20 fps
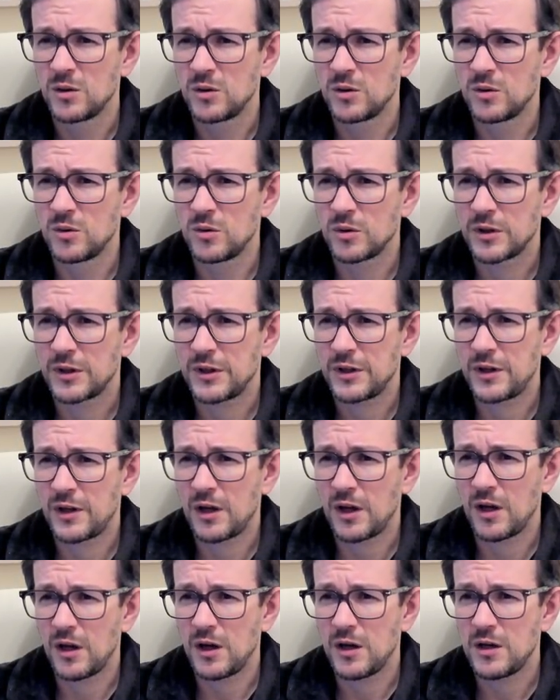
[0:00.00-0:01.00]

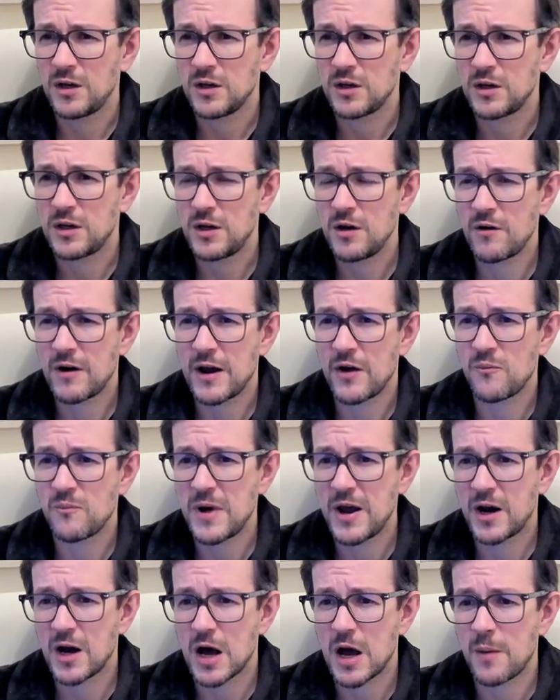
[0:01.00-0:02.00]
Okay, here I
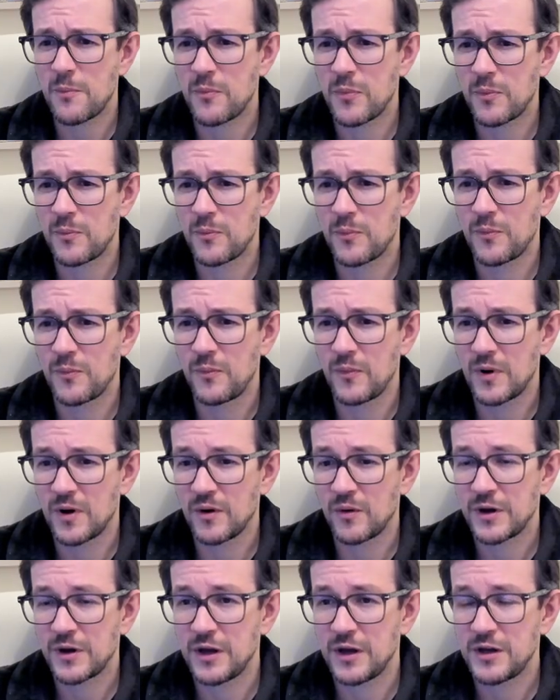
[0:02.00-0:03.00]

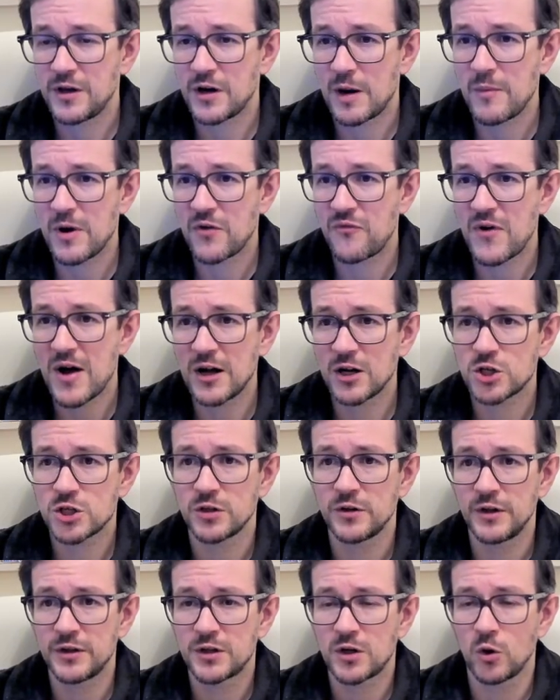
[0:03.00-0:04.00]
make
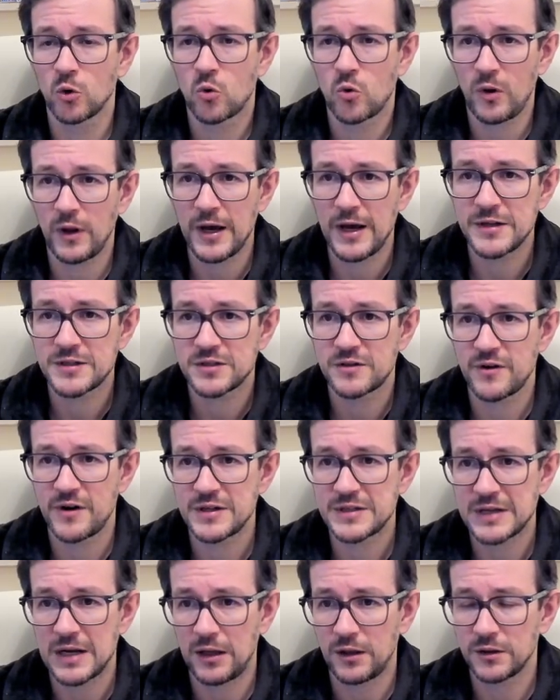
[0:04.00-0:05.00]
function that calculates the
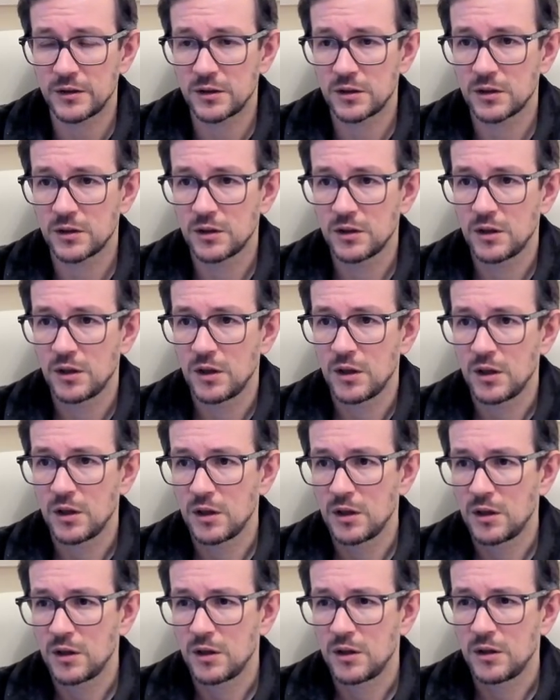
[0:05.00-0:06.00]
result.
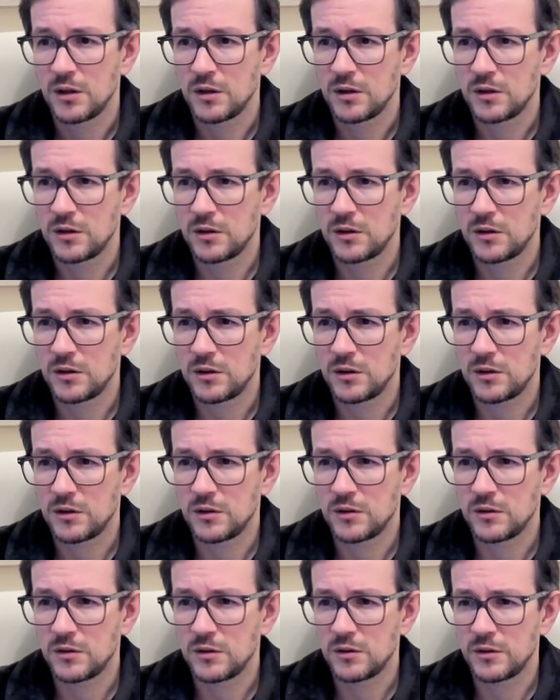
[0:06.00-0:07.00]

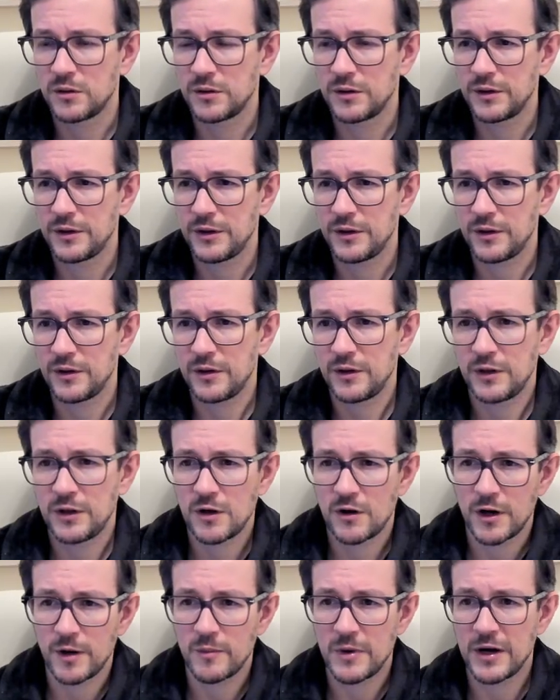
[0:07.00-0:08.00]

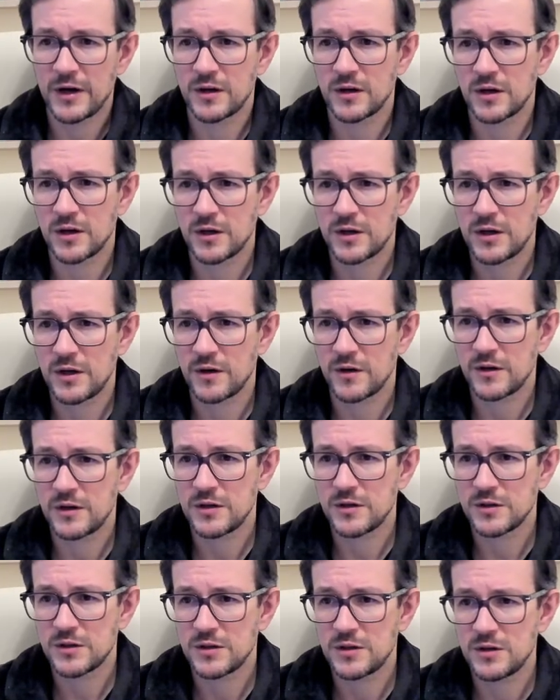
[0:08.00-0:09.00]
Here I make here
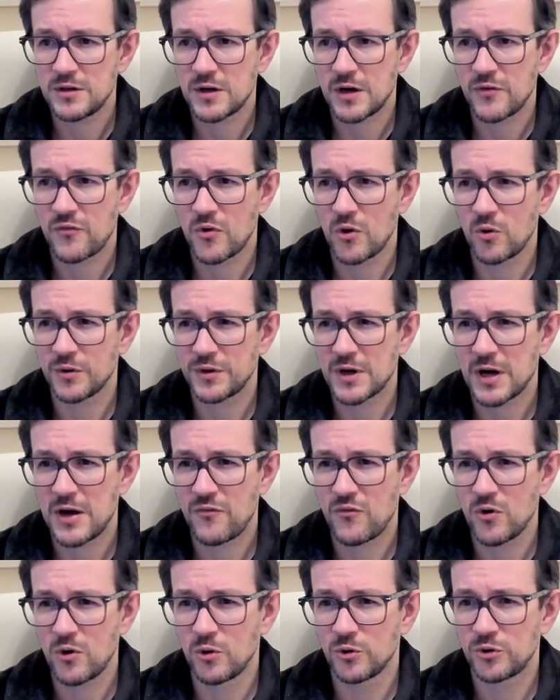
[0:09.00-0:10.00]
I
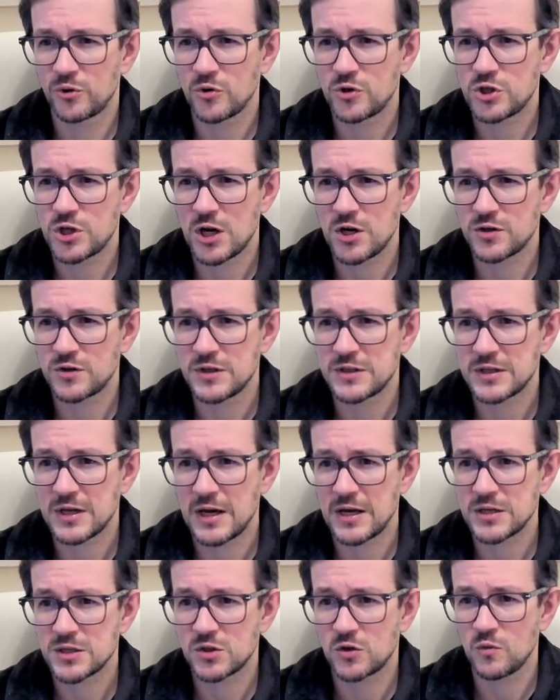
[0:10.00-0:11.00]
forgot to change this
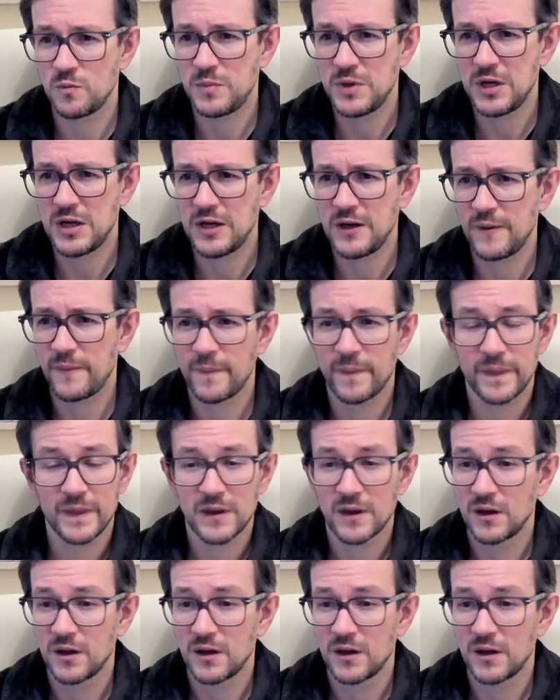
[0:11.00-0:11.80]
S to B.